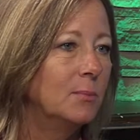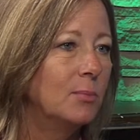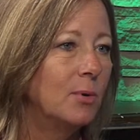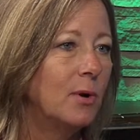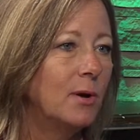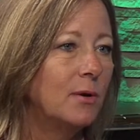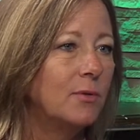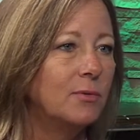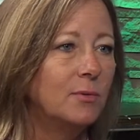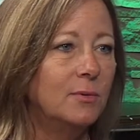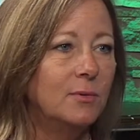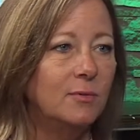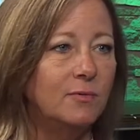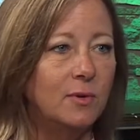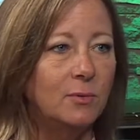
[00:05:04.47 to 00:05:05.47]
brought through
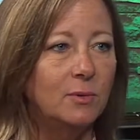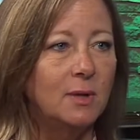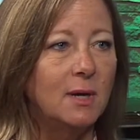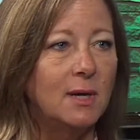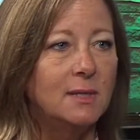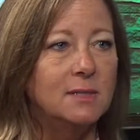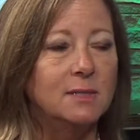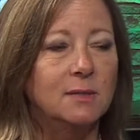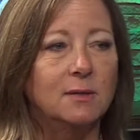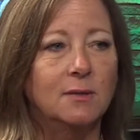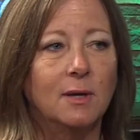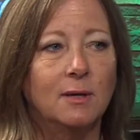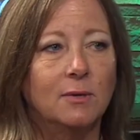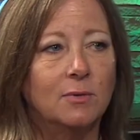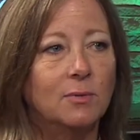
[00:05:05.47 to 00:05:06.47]
the phone lines and,
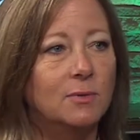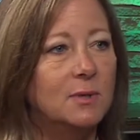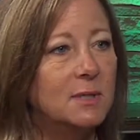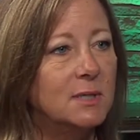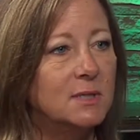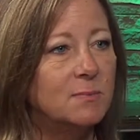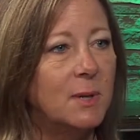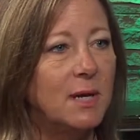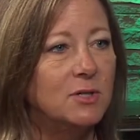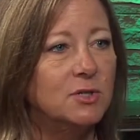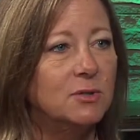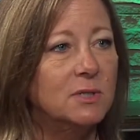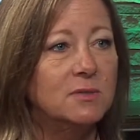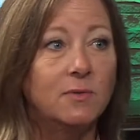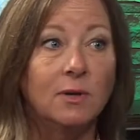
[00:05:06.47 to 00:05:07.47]
and through the
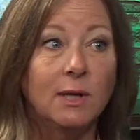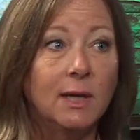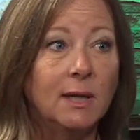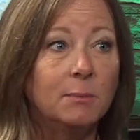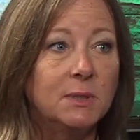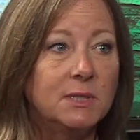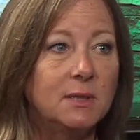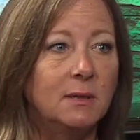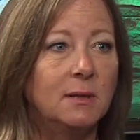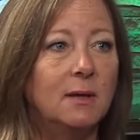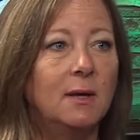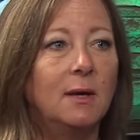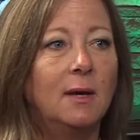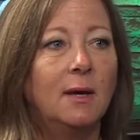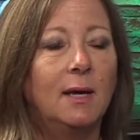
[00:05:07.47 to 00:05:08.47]
dispatcher is very limited.
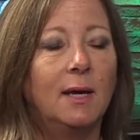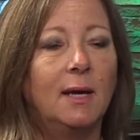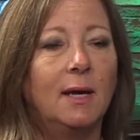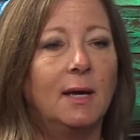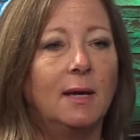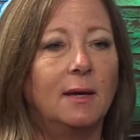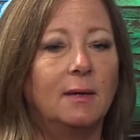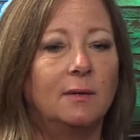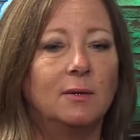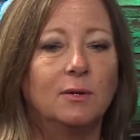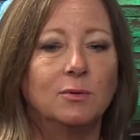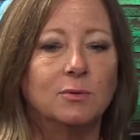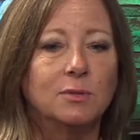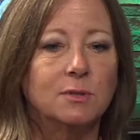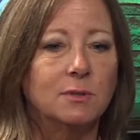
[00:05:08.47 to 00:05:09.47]
And
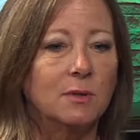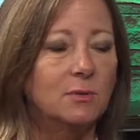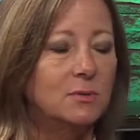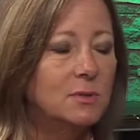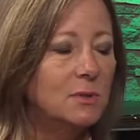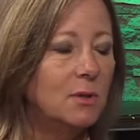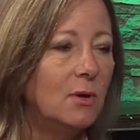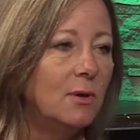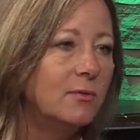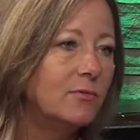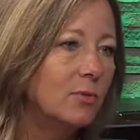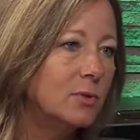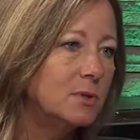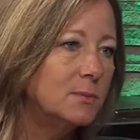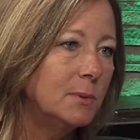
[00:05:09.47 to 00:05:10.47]
those, those law
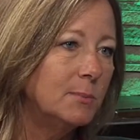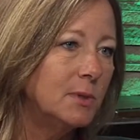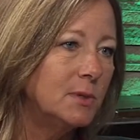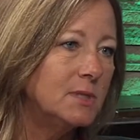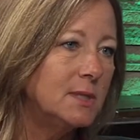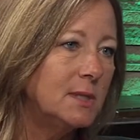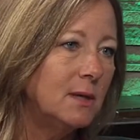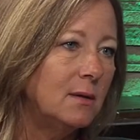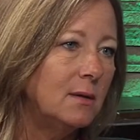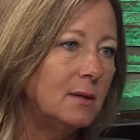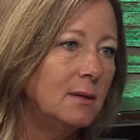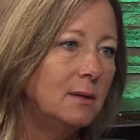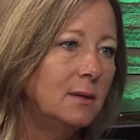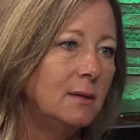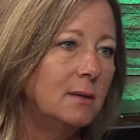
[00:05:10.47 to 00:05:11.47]
enforcement personnel
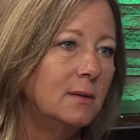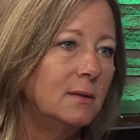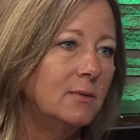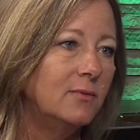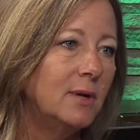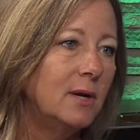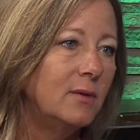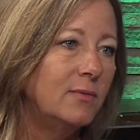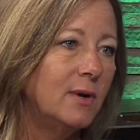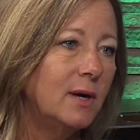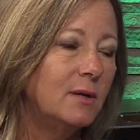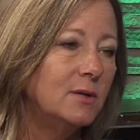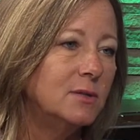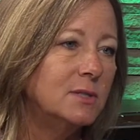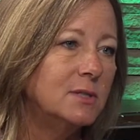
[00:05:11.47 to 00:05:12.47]
and the, the
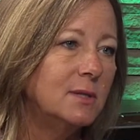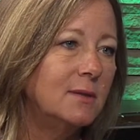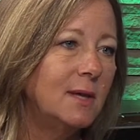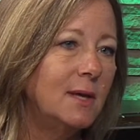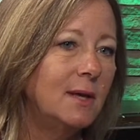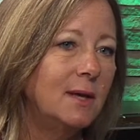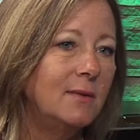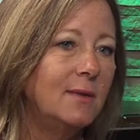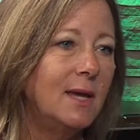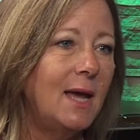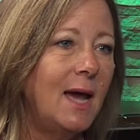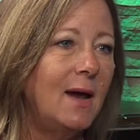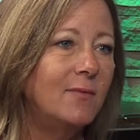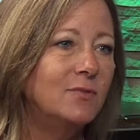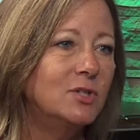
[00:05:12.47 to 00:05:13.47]
firefighters, they, they
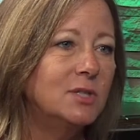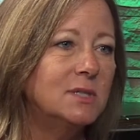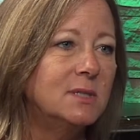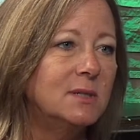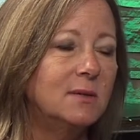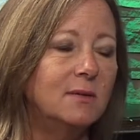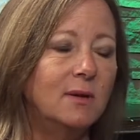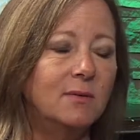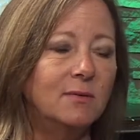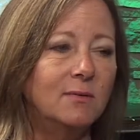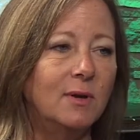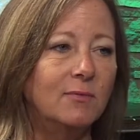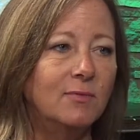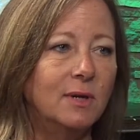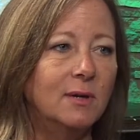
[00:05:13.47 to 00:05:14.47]
have just a, a,
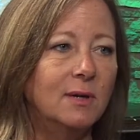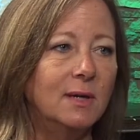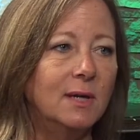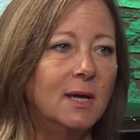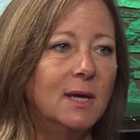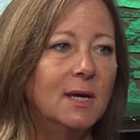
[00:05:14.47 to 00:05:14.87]
a very